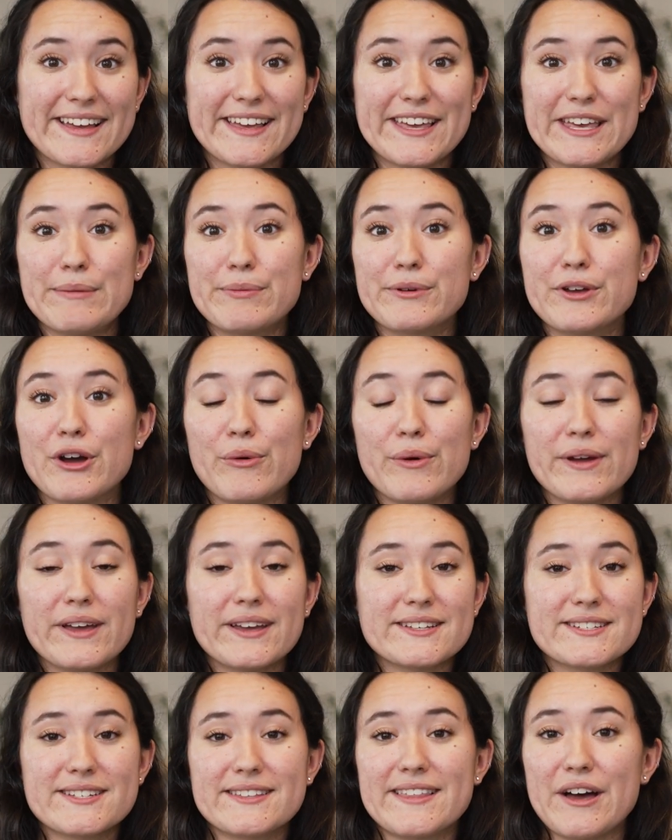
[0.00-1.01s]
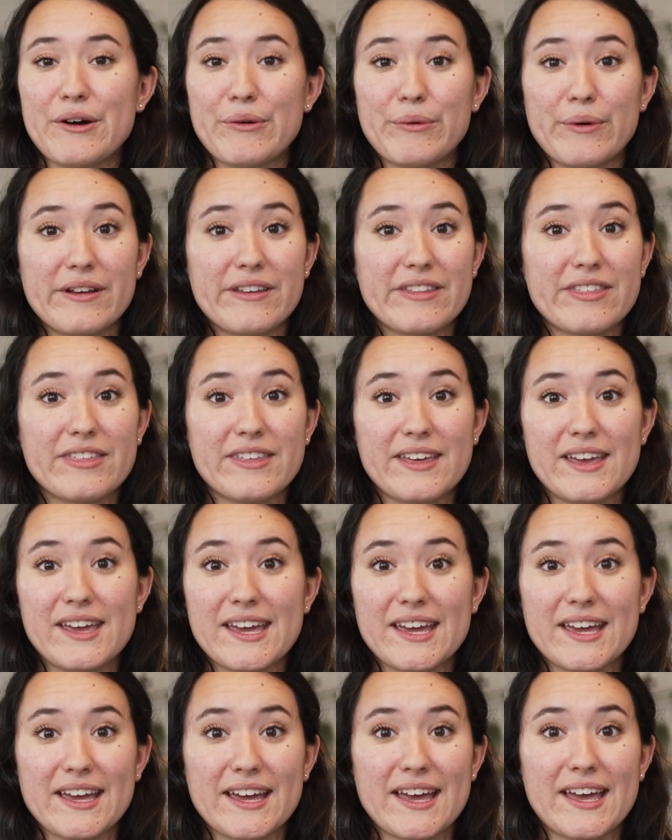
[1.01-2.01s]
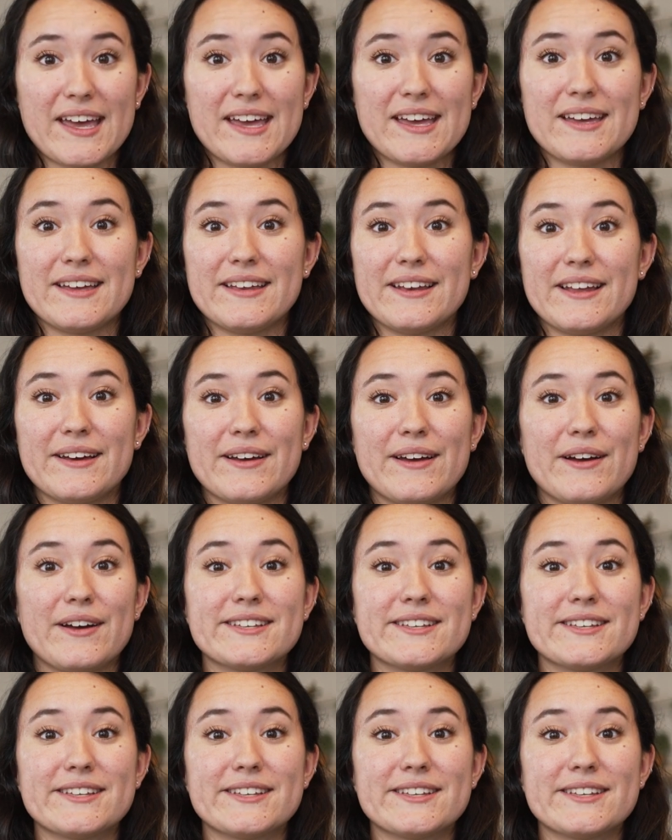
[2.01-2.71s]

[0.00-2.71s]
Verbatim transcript: keep going into that one thing and